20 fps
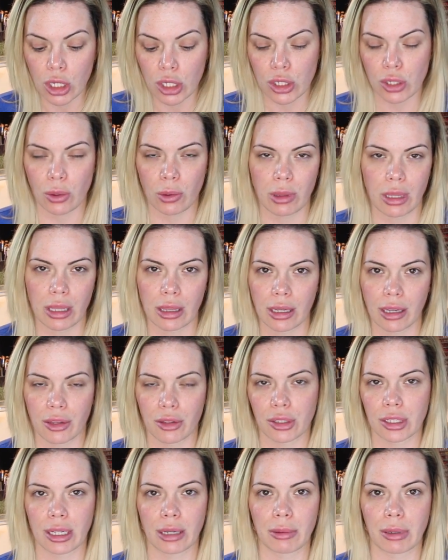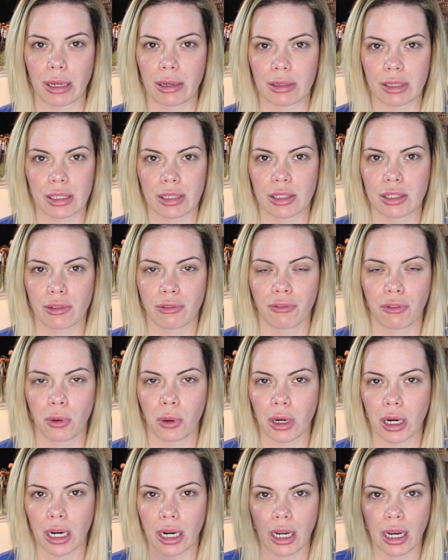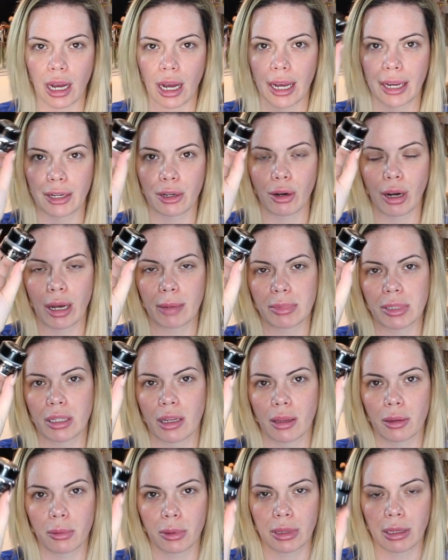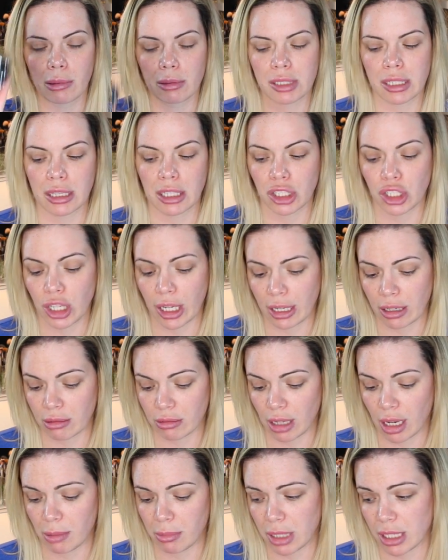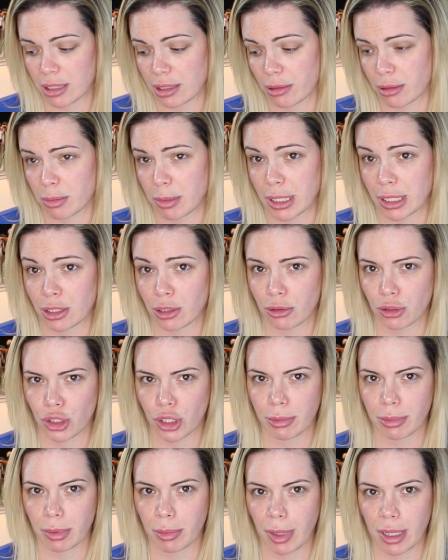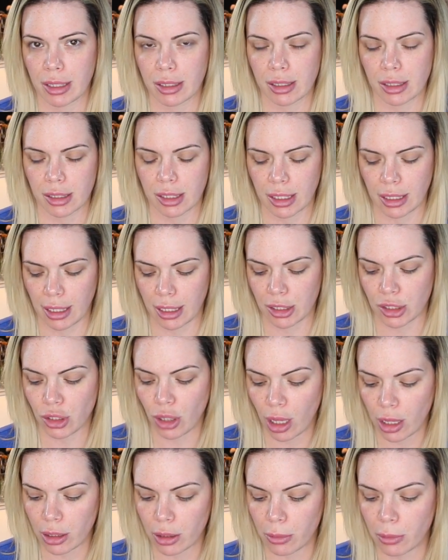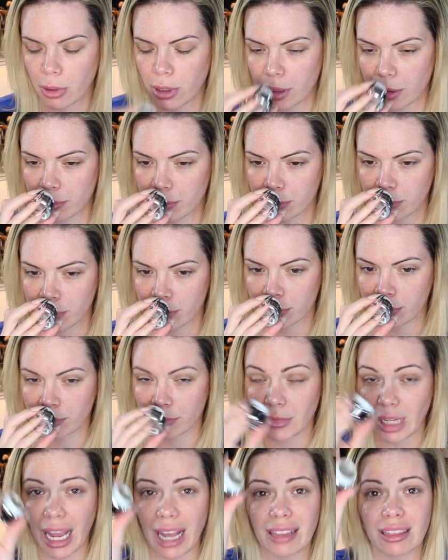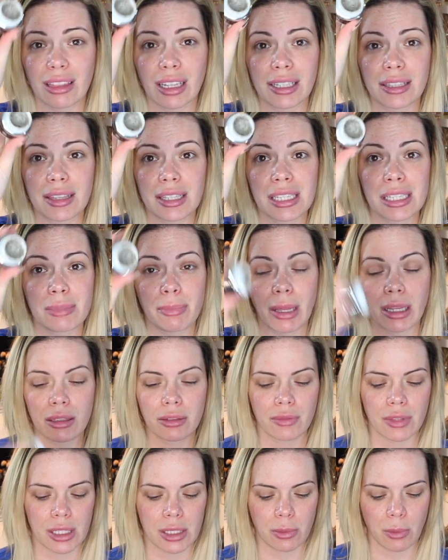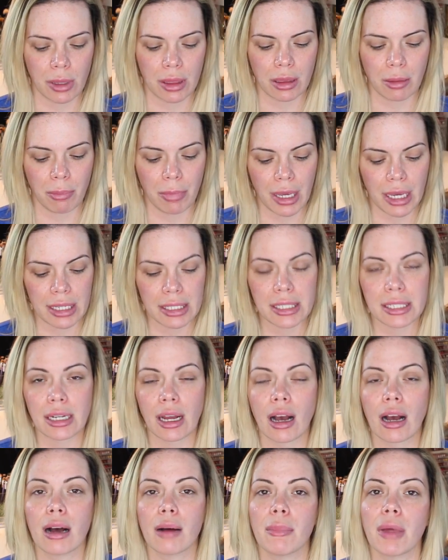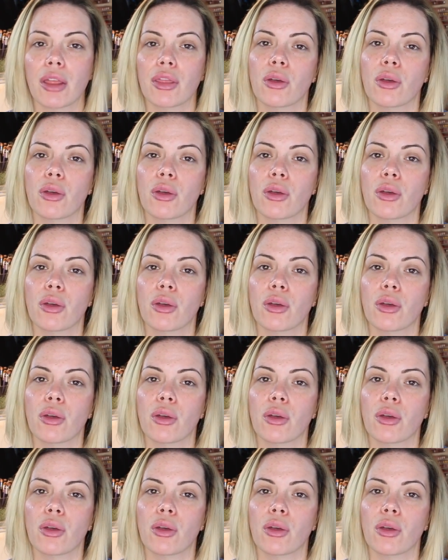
So then the other day when I was in Sephora, I grabbed another one that was in the checkout line because I was being too cheap to buy the $69 one. I like the smell of this one the best. Um,